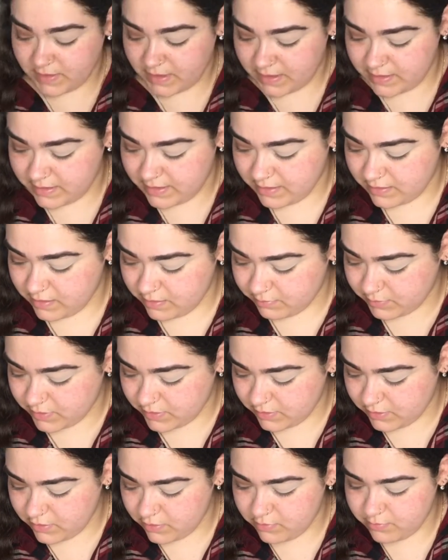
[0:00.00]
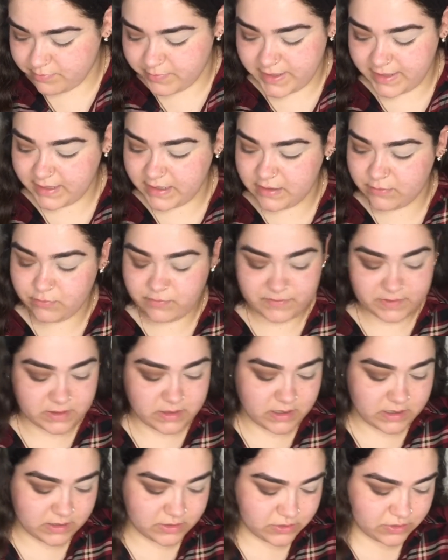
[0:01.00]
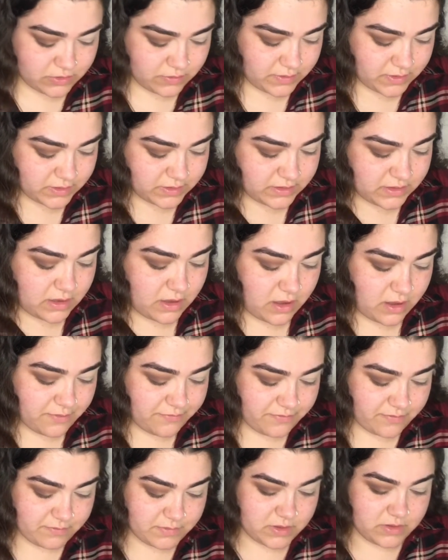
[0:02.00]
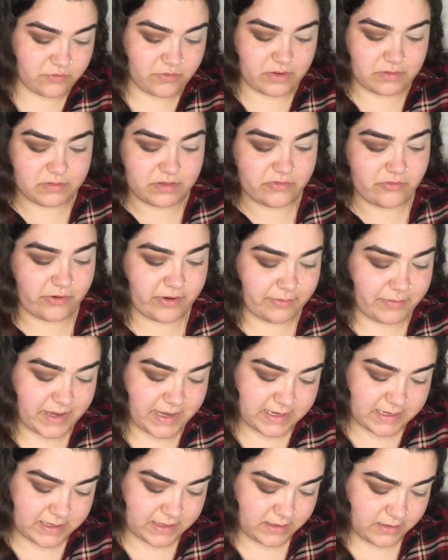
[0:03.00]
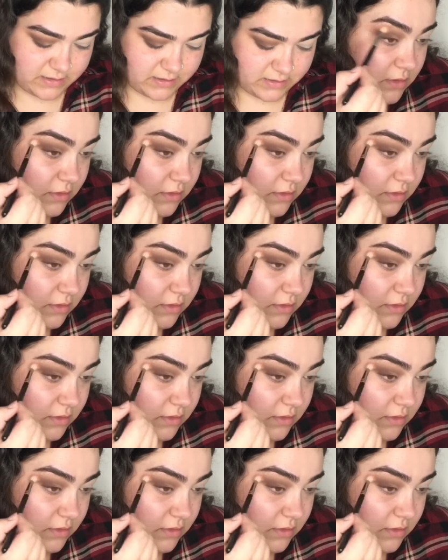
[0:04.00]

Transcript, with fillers: And then I'm going to go back in with the colour Shooting Star from the Dream Street palette.